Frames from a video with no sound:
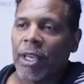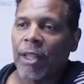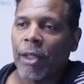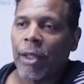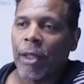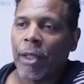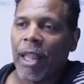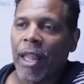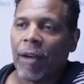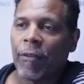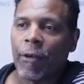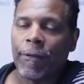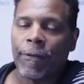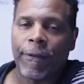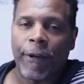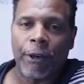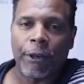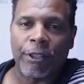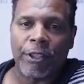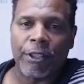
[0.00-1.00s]
Level
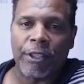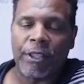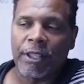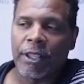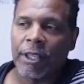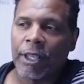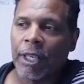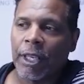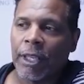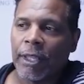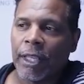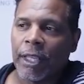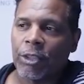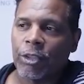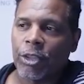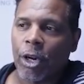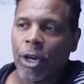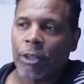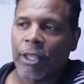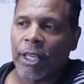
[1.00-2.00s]
first, then
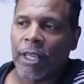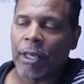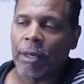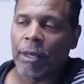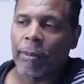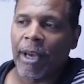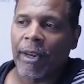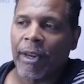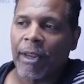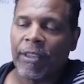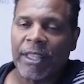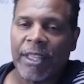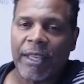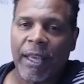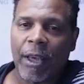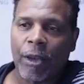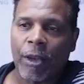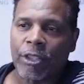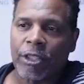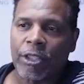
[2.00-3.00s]
start thinking about everything
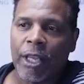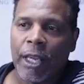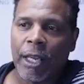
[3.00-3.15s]
else.